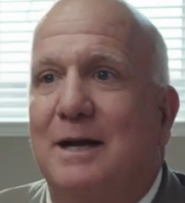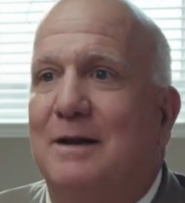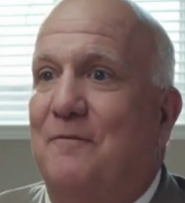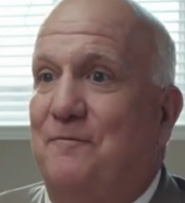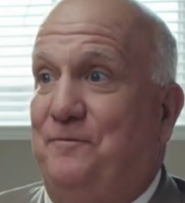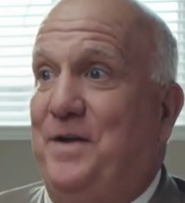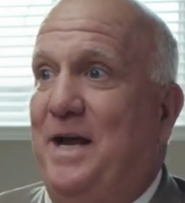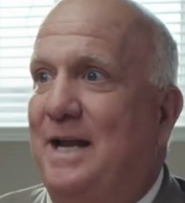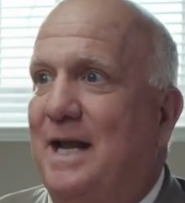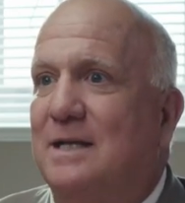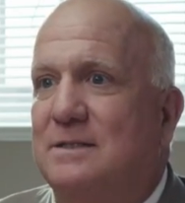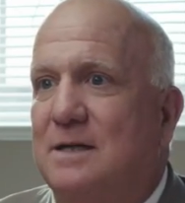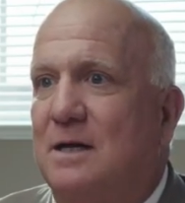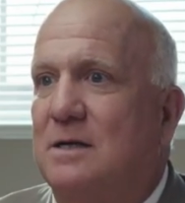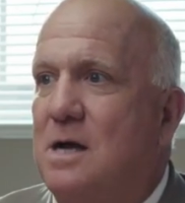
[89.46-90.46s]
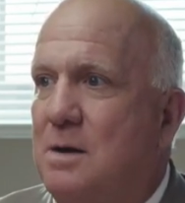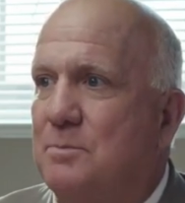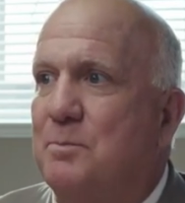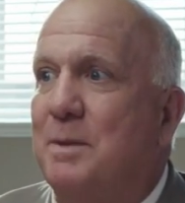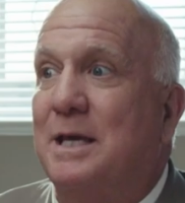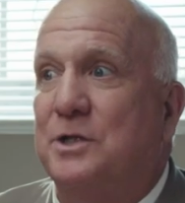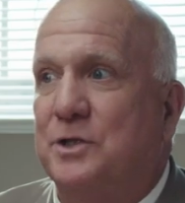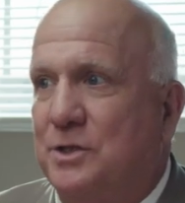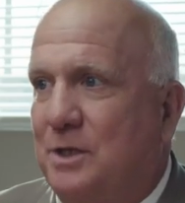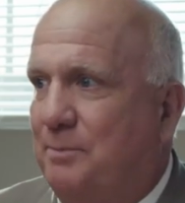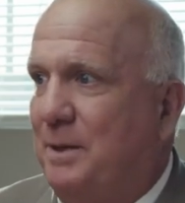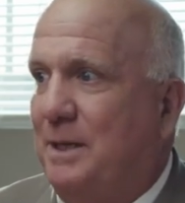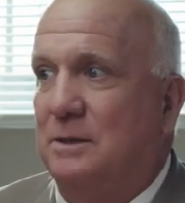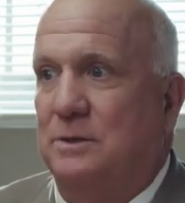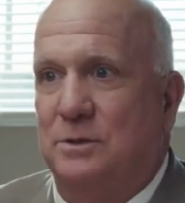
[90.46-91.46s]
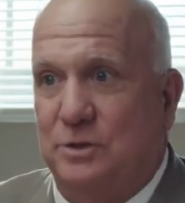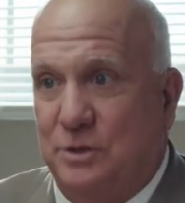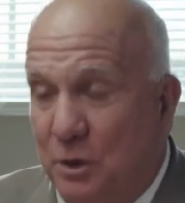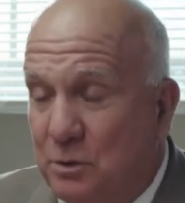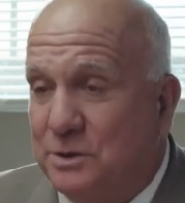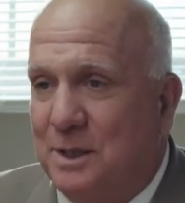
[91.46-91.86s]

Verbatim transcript: but FedEx.com makes shipping so